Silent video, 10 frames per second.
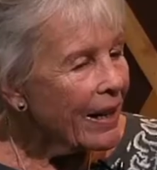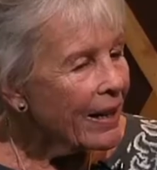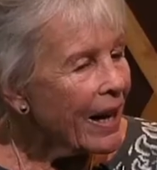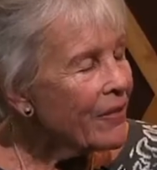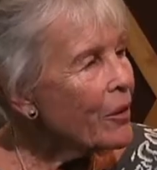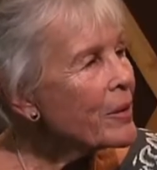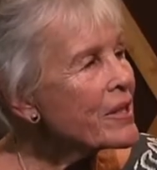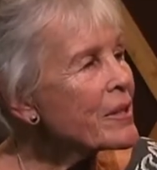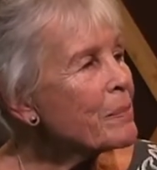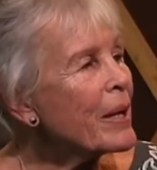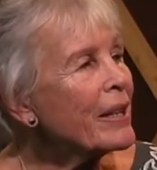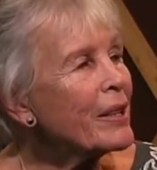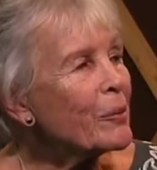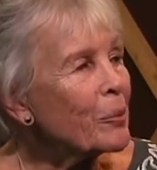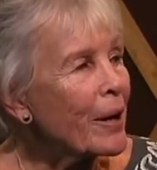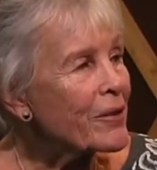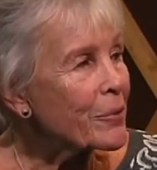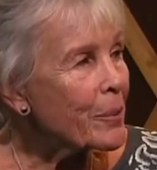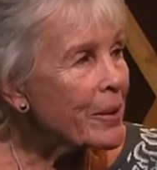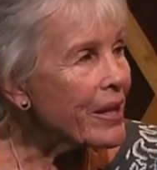I've always been
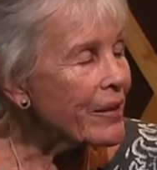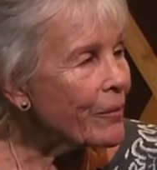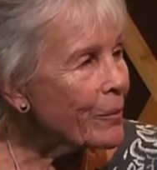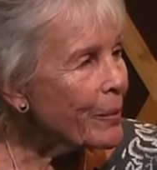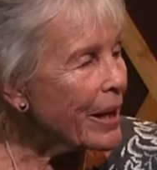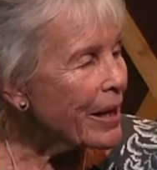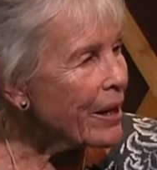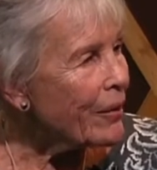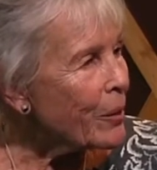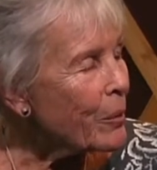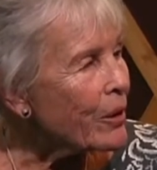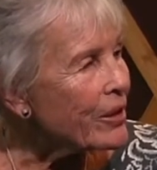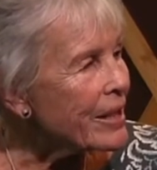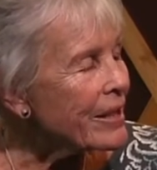impressed with the way Harry worked.